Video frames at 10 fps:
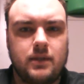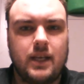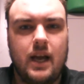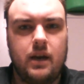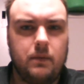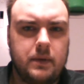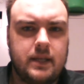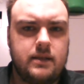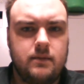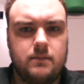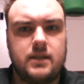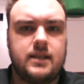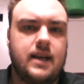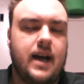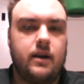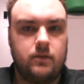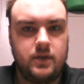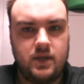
kind of what the title was